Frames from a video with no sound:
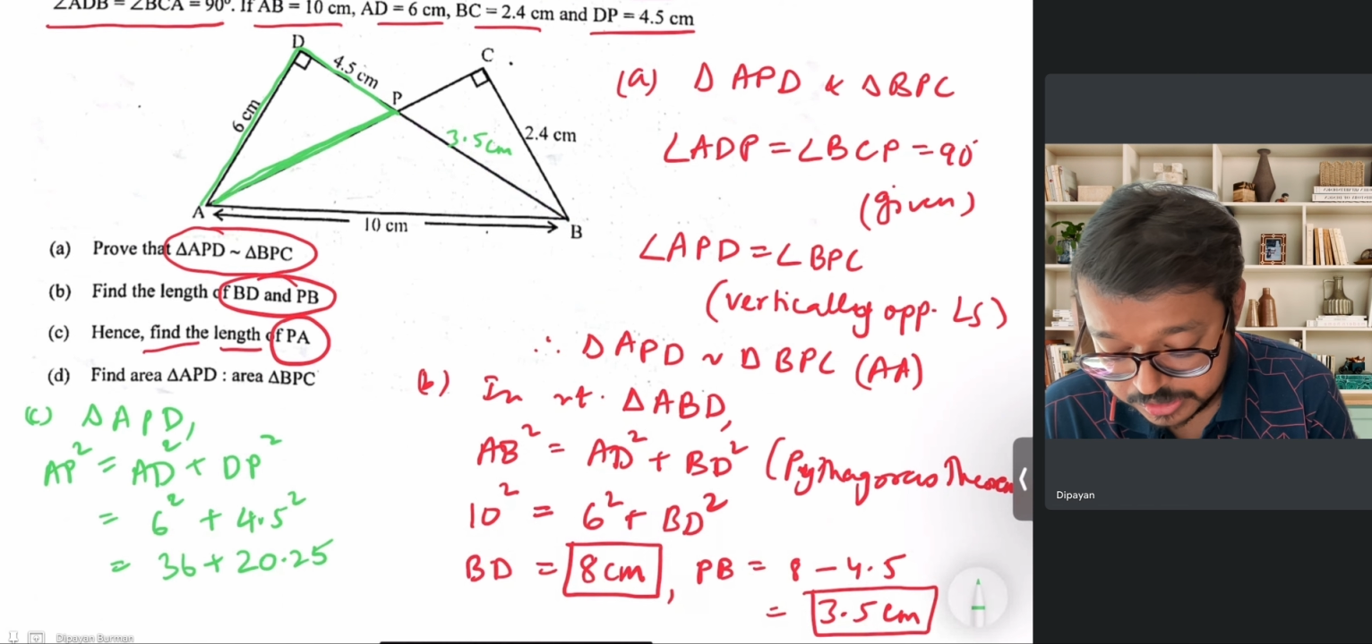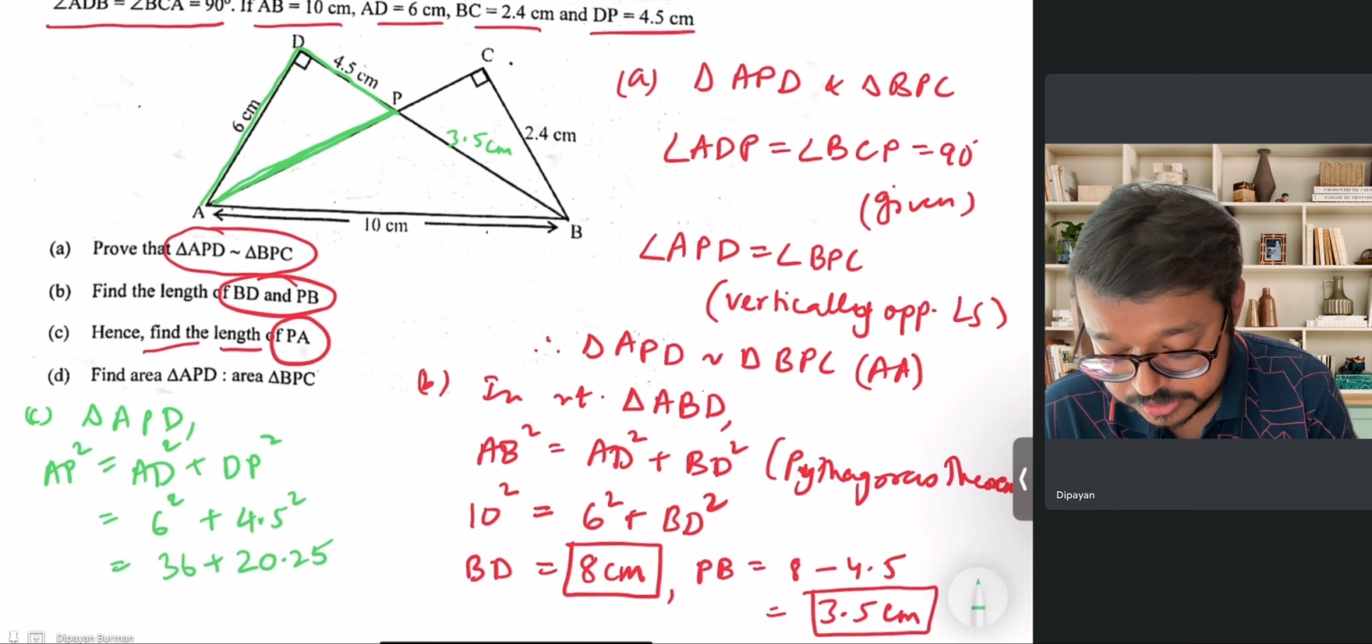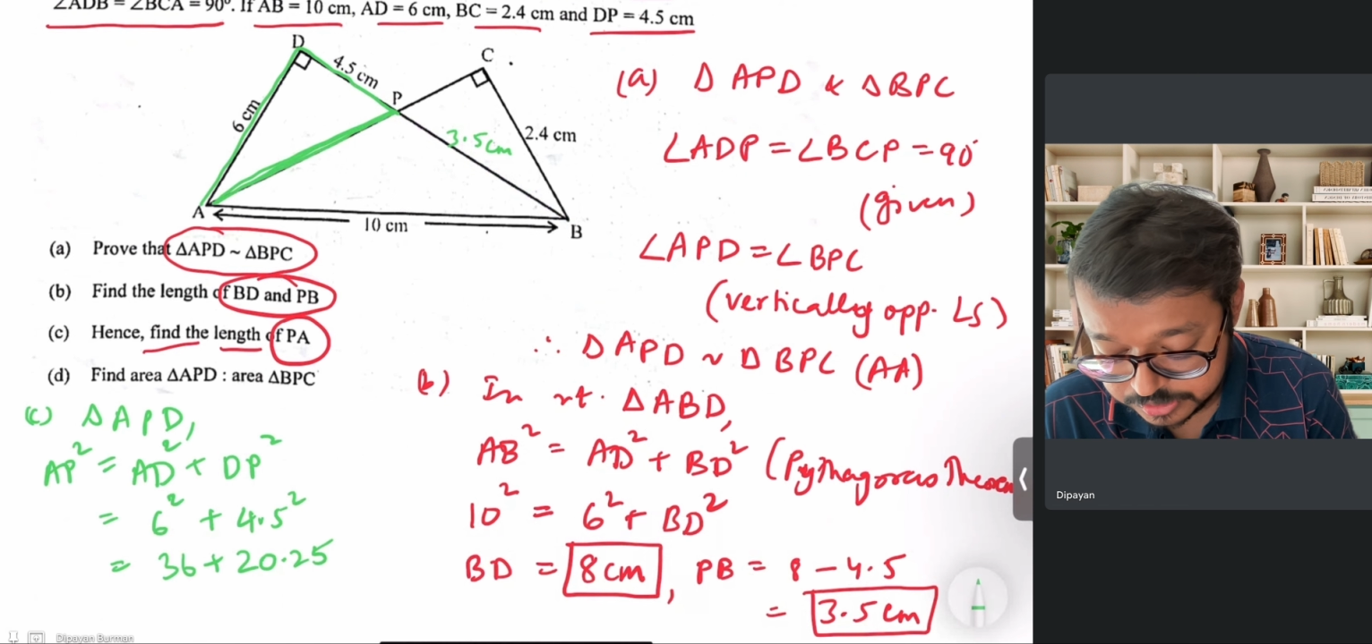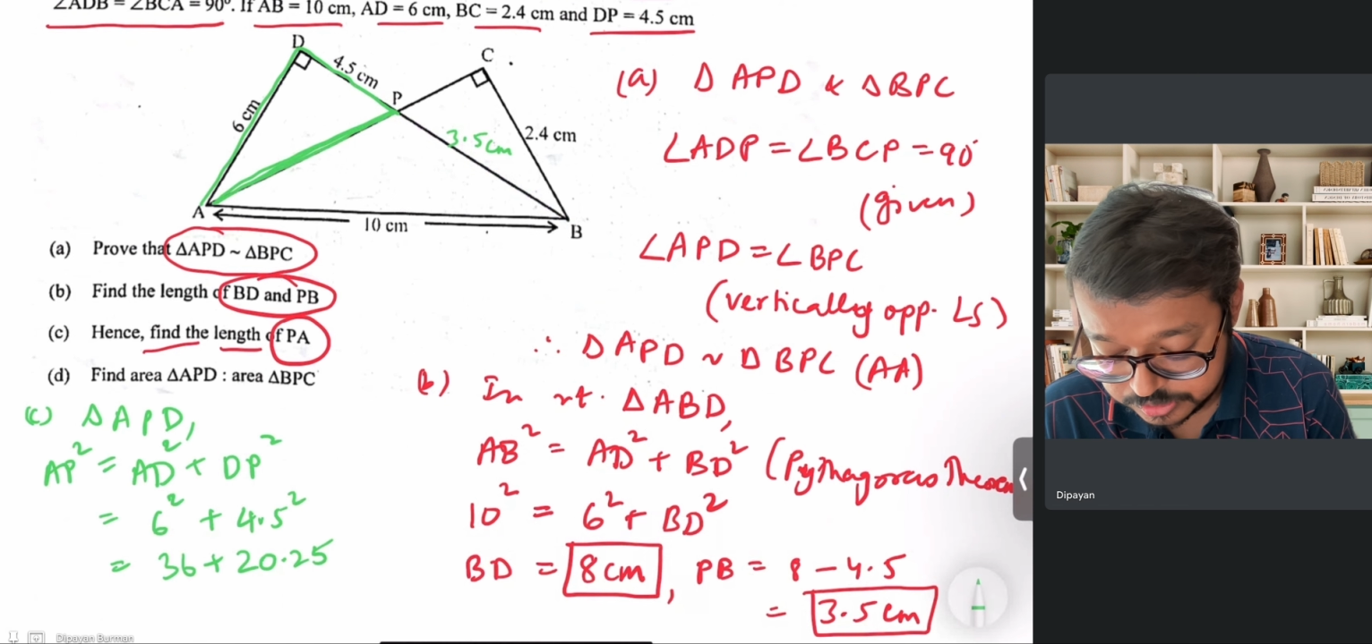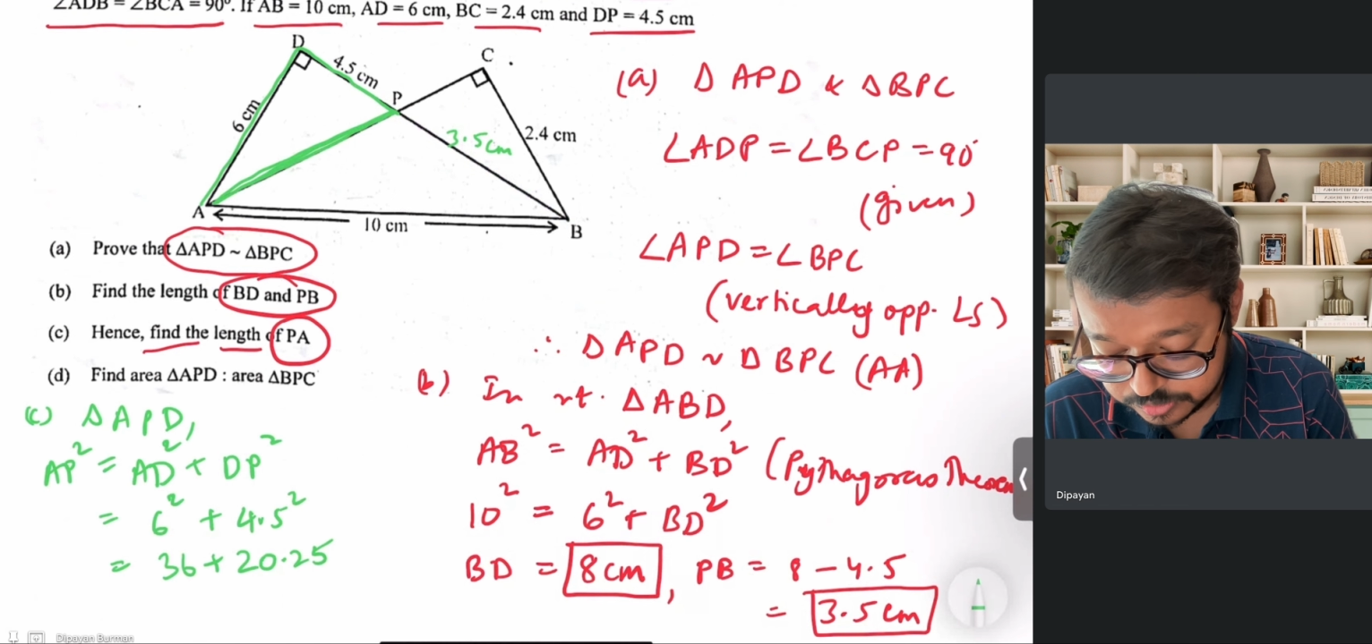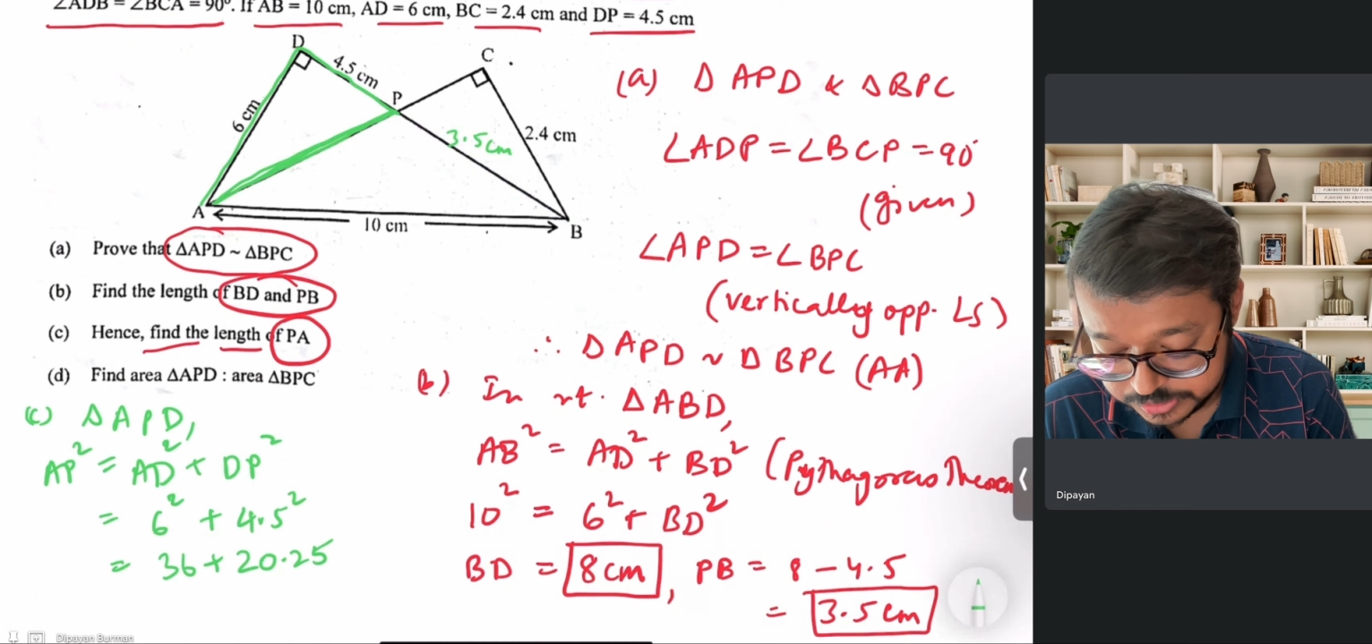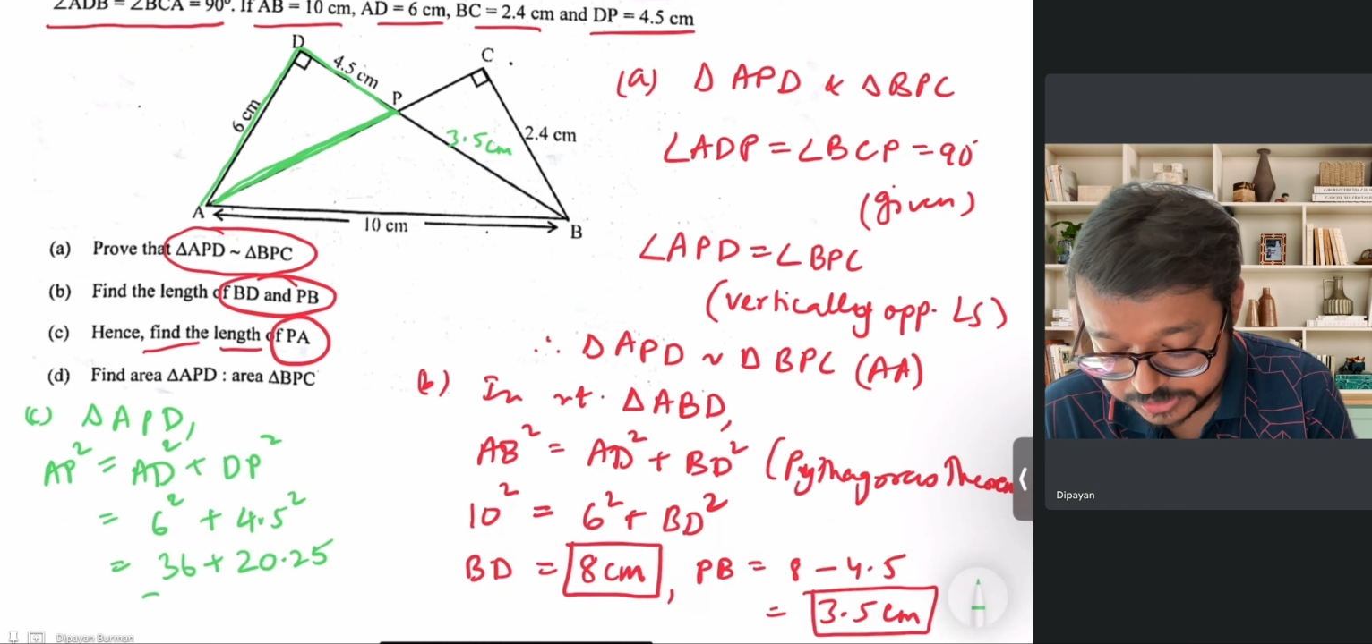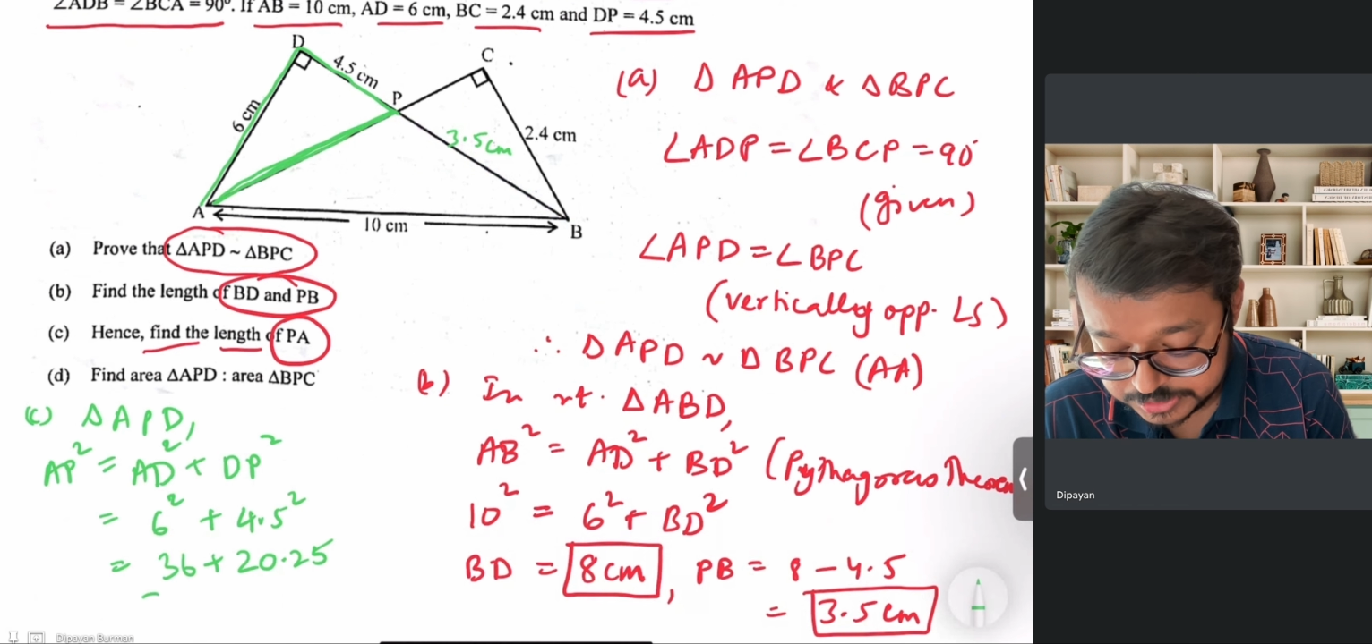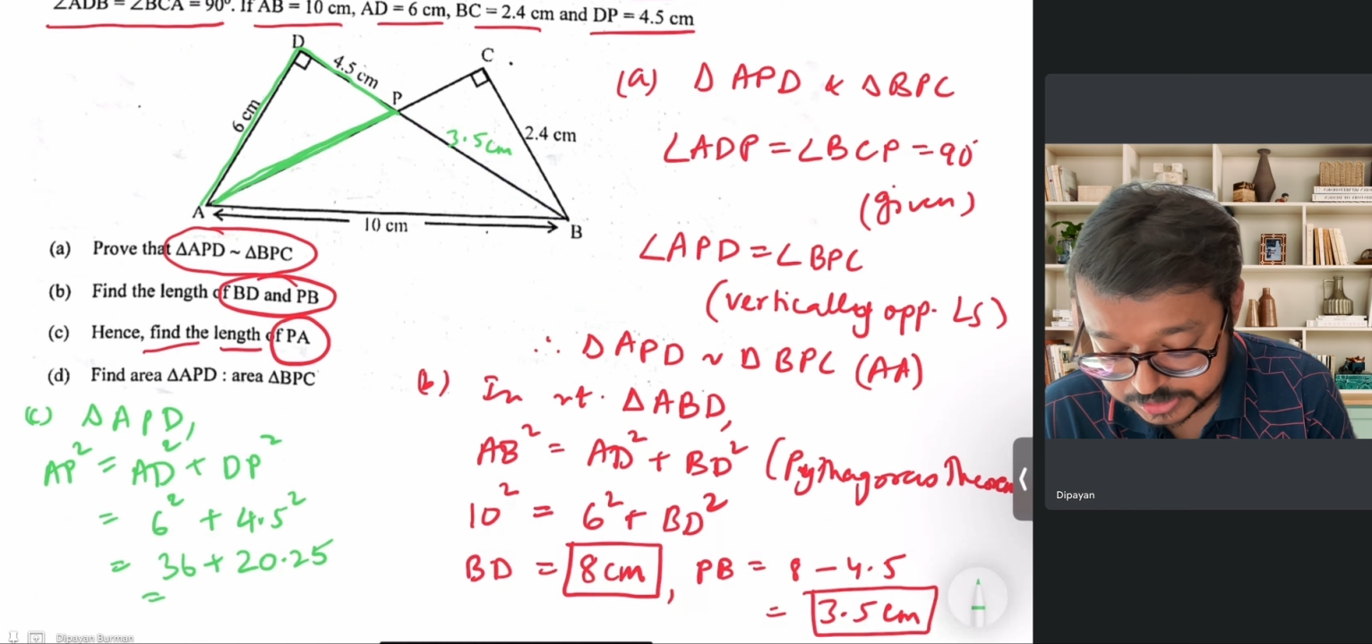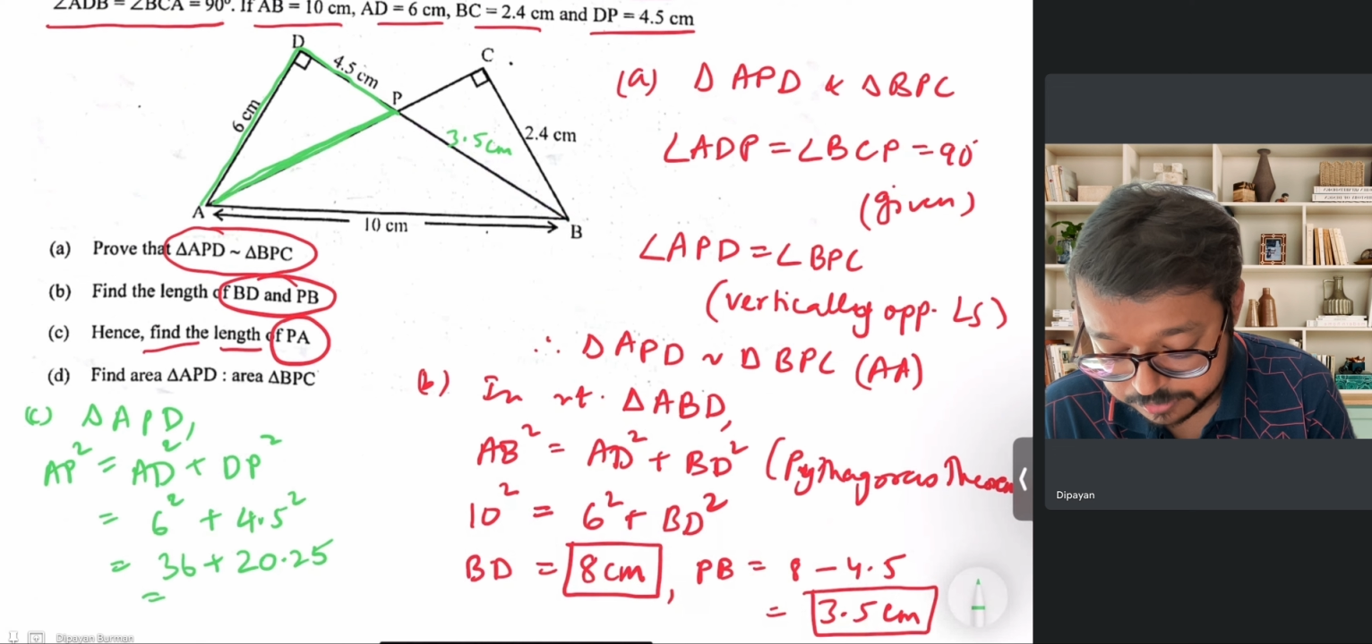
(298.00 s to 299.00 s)
So this
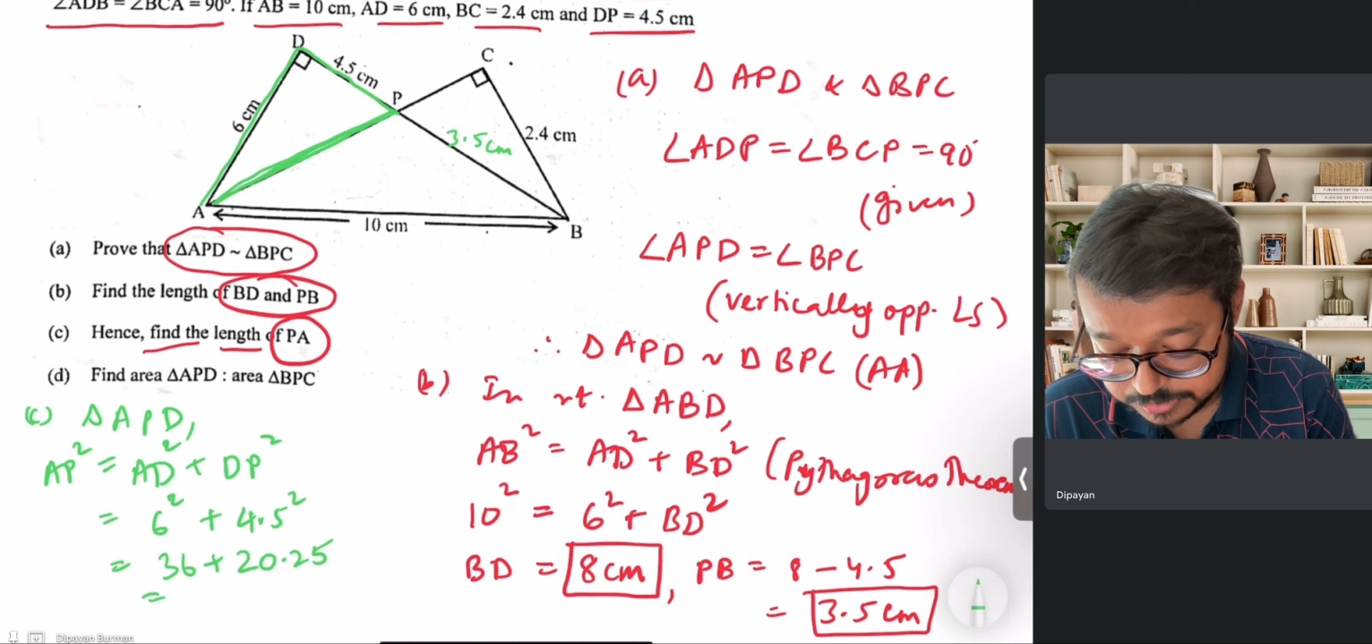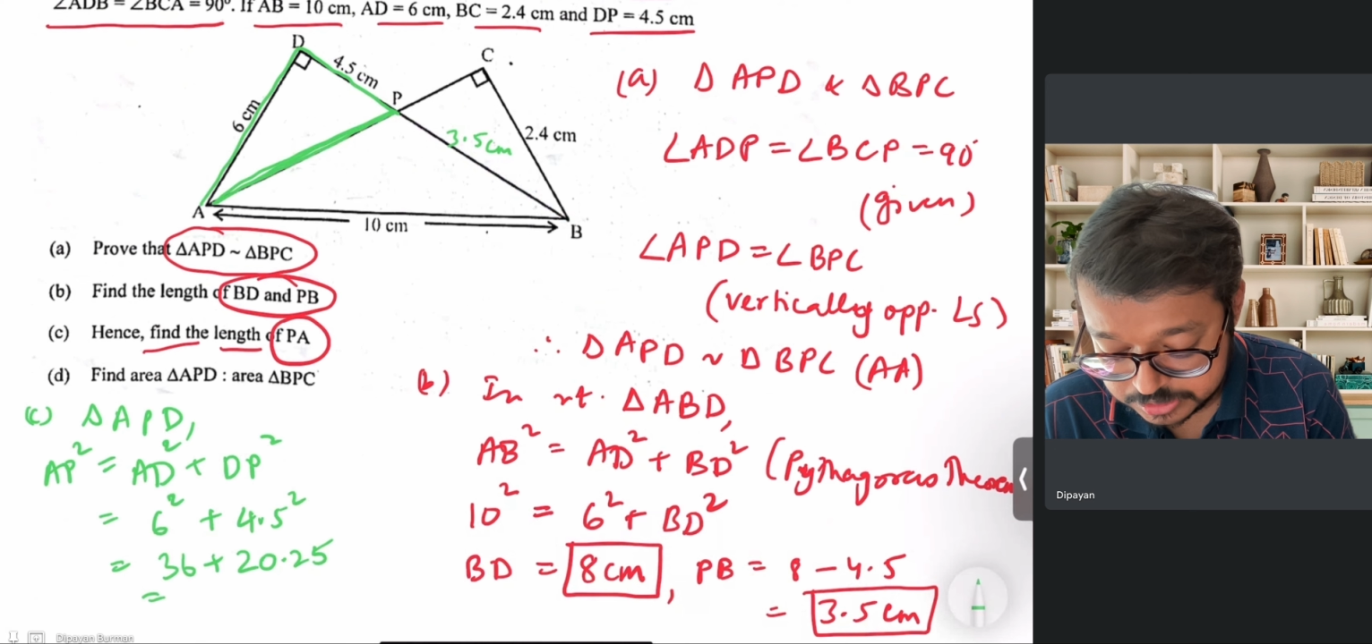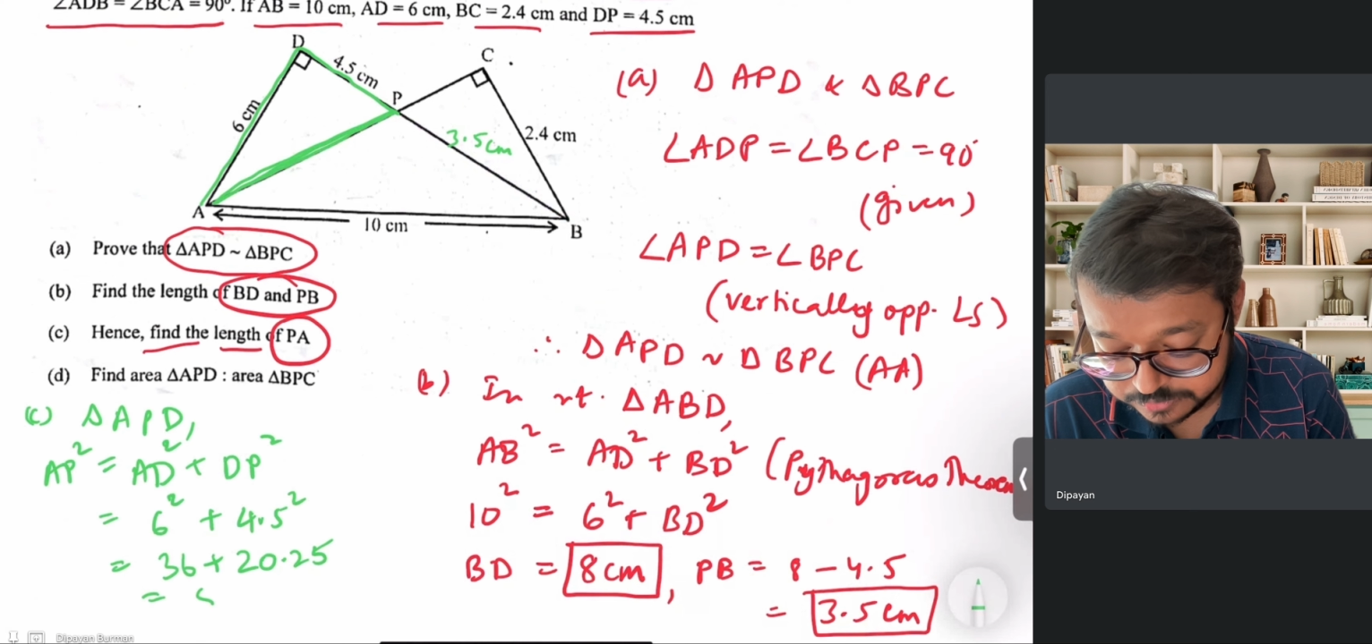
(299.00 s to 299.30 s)
sum is